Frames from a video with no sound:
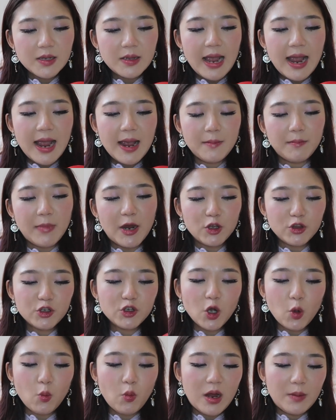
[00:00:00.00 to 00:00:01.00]
I only
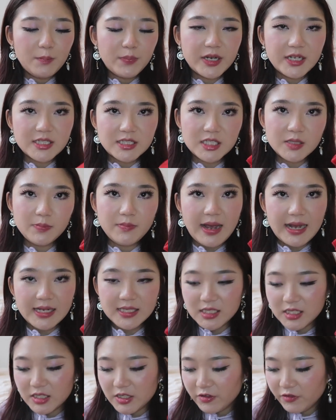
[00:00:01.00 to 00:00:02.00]
got one because it's
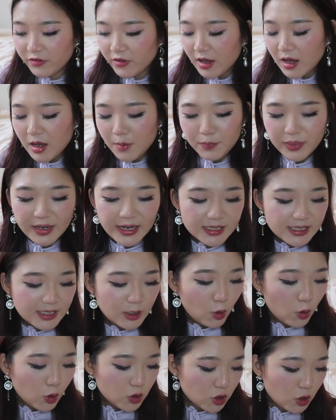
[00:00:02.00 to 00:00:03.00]
massive, but I did
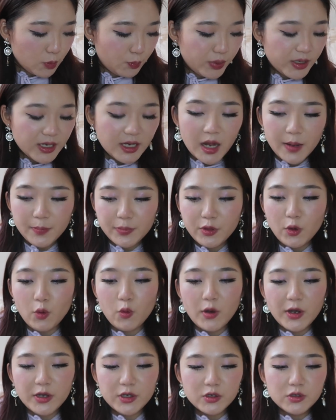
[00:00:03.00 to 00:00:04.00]
also pick up the
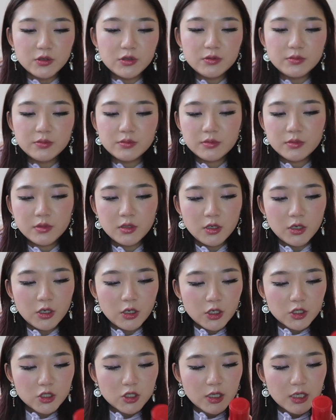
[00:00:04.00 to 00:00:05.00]
oil.
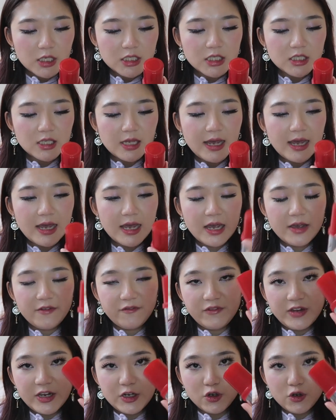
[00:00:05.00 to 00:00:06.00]
So this is the
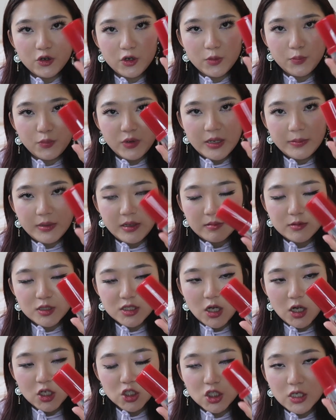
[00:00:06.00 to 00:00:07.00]
Fino Premium
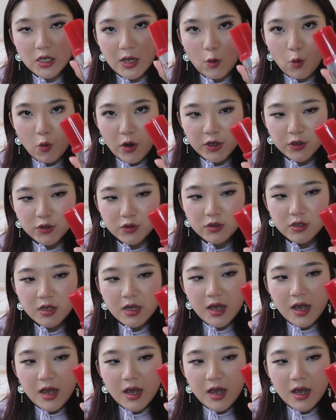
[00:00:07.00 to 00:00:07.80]
Touch Oil.